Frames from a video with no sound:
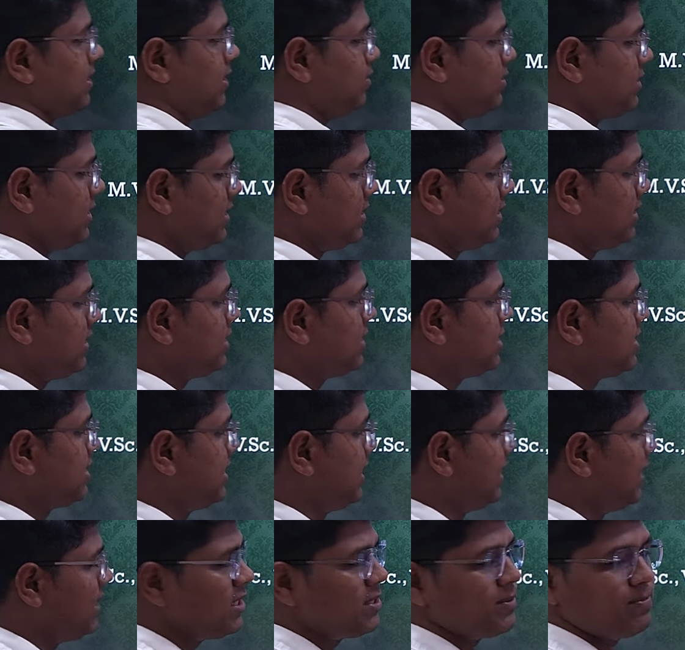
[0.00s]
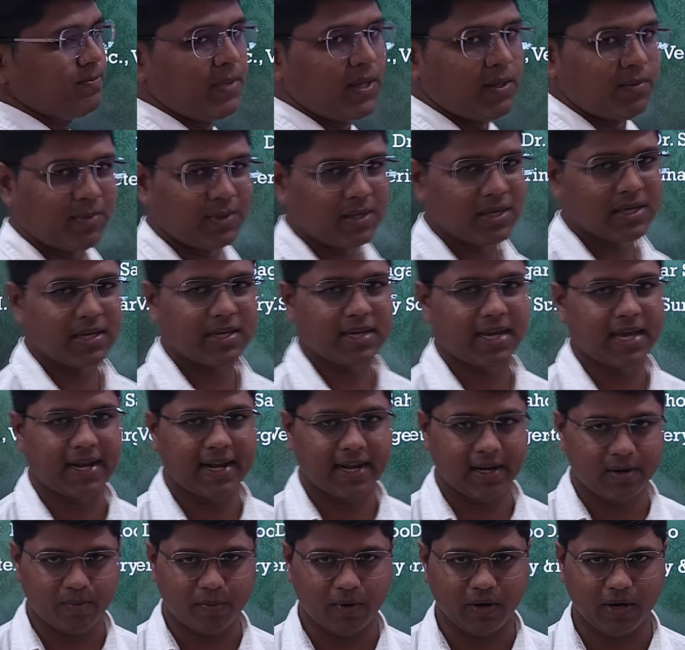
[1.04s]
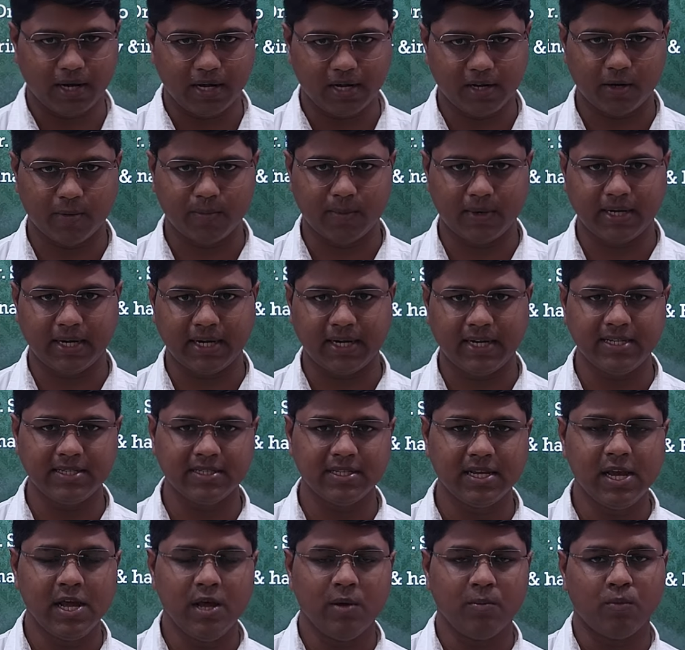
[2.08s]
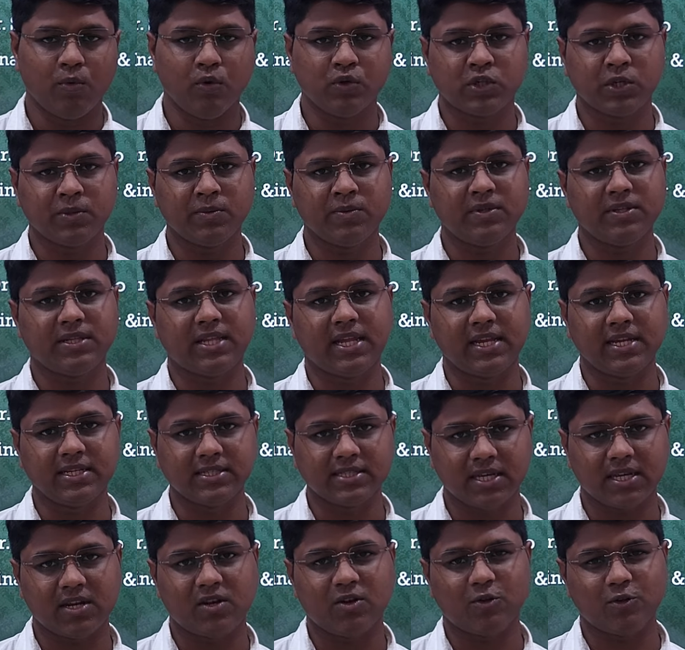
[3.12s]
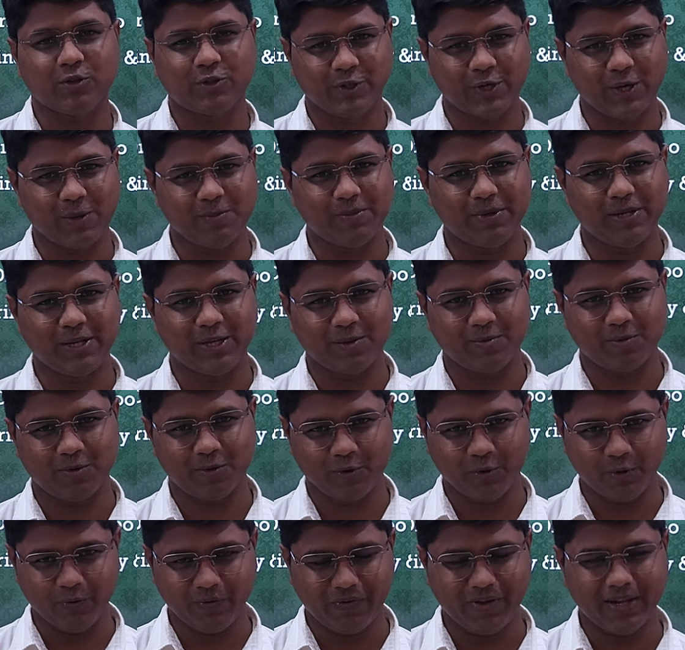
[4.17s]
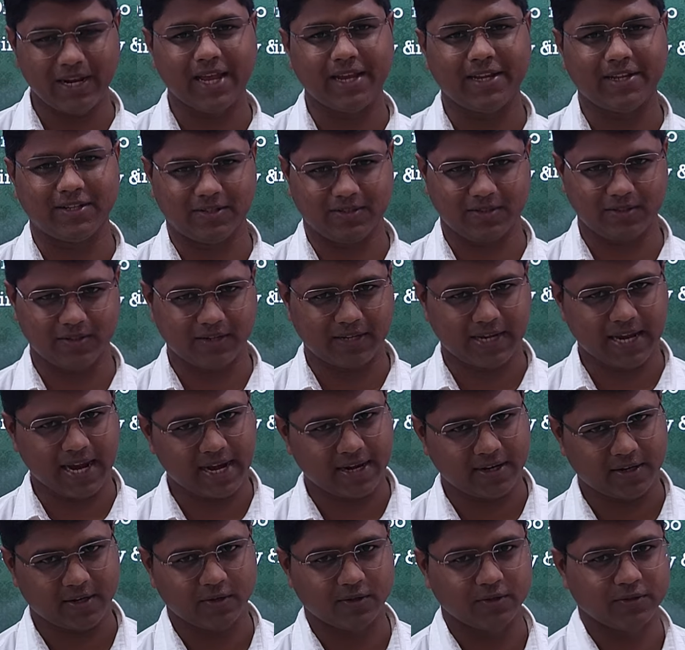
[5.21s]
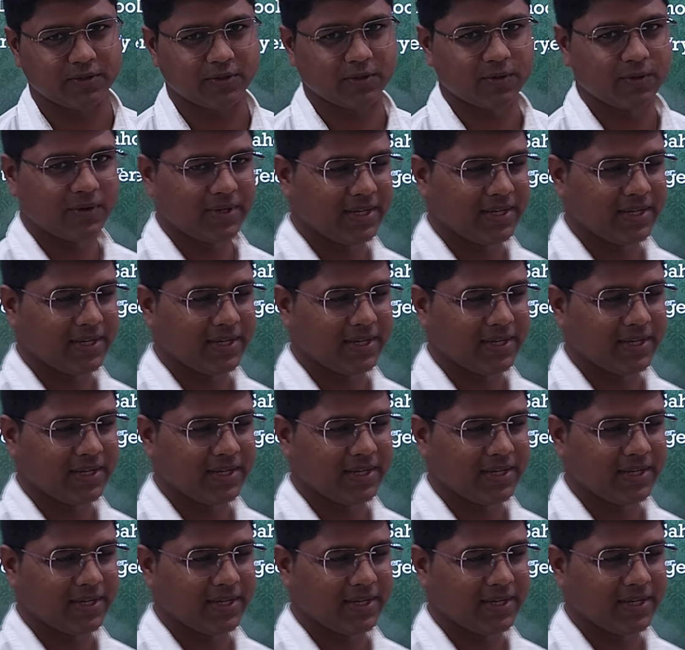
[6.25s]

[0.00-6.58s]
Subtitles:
You see, this series may be a canine fungal dermatitis. Most of the things are also applicable to feline, the cat also.